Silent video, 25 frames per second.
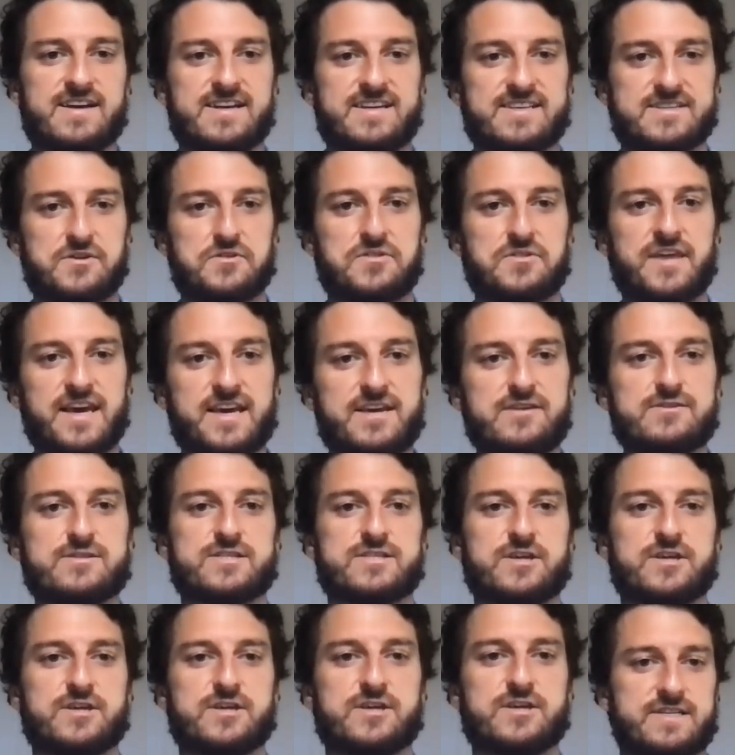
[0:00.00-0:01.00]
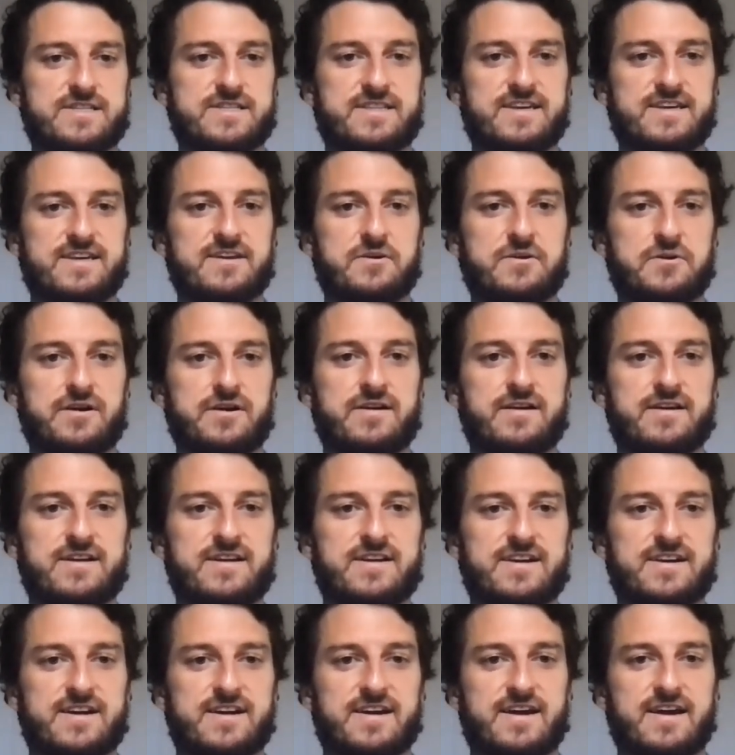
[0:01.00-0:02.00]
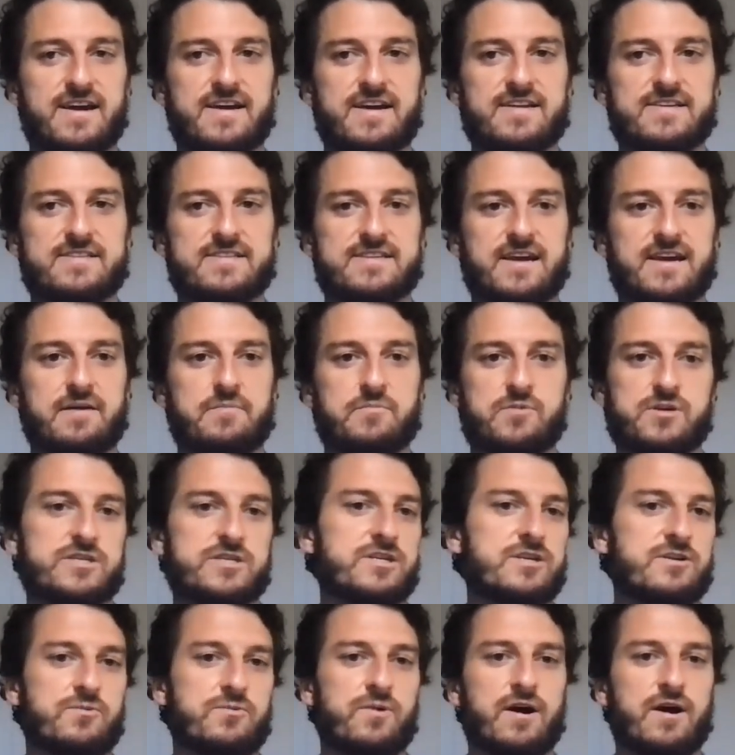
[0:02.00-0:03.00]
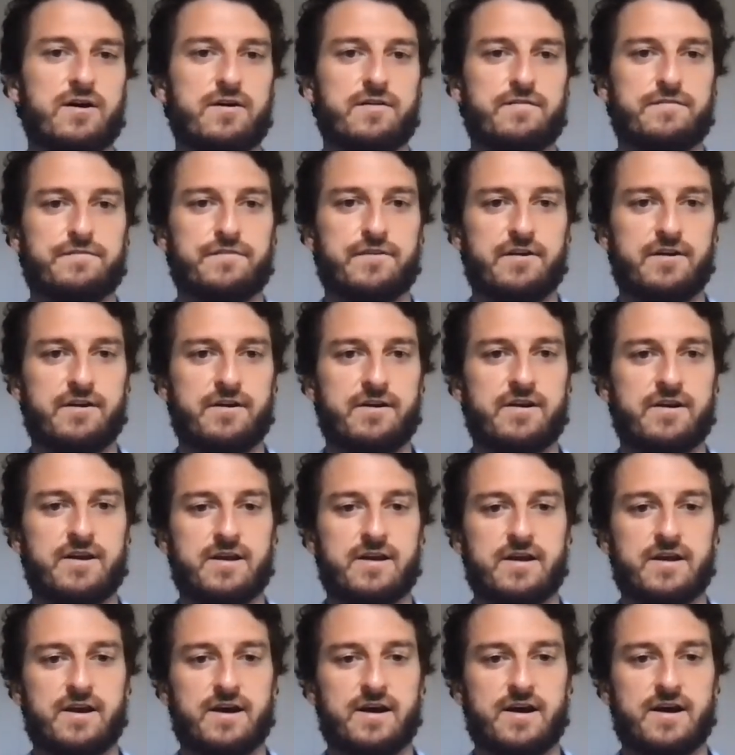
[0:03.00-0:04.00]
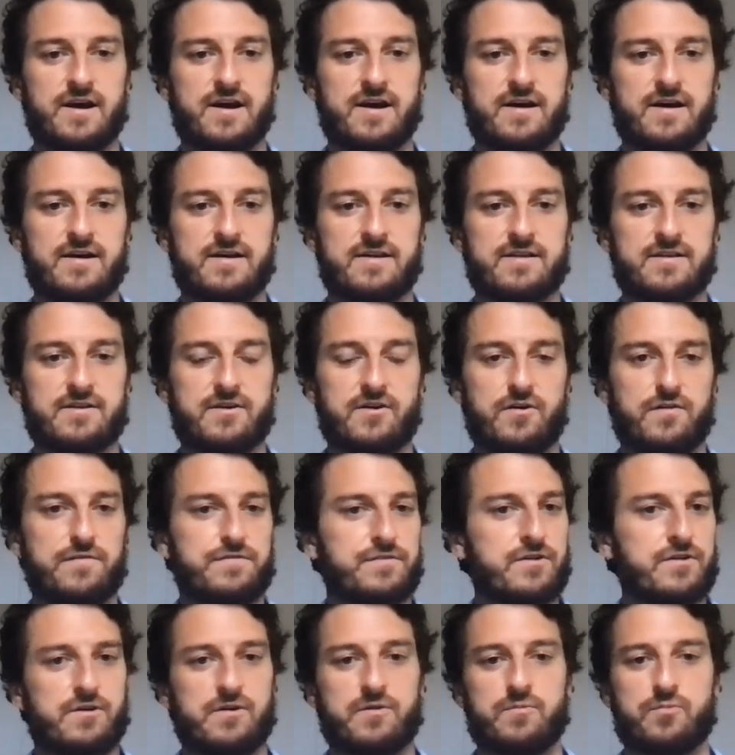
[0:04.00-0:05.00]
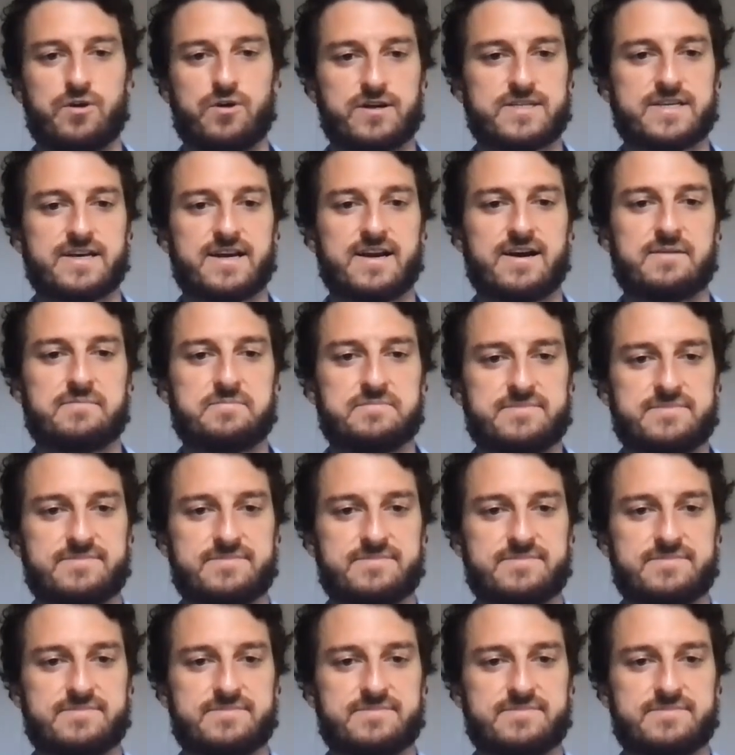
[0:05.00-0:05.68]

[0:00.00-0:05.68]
So thank you so much, Theodore. And I'm wishing you well for all of your work to come.